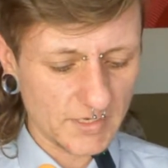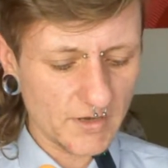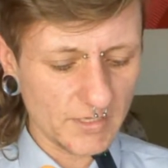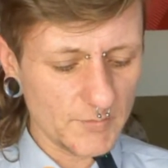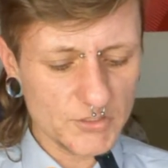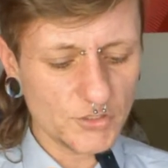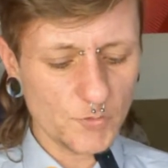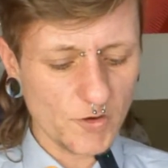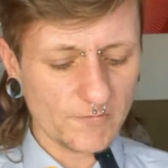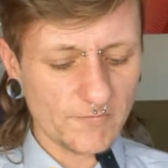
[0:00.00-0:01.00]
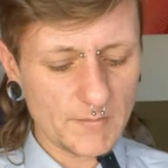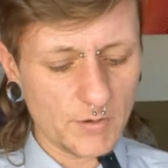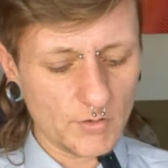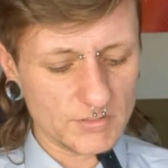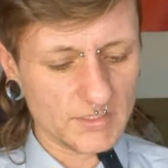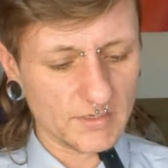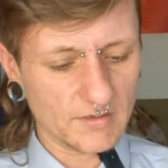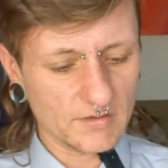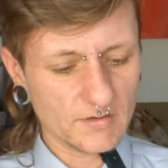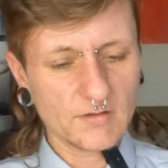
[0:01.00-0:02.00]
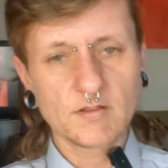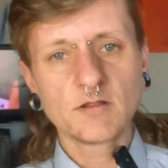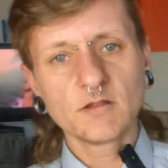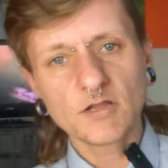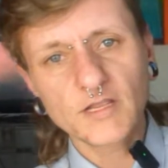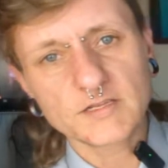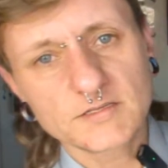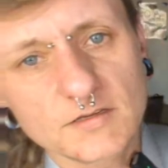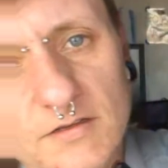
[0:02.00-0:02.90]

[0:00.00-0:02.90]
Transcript: Here, let me show you more Fed posting. Look at this.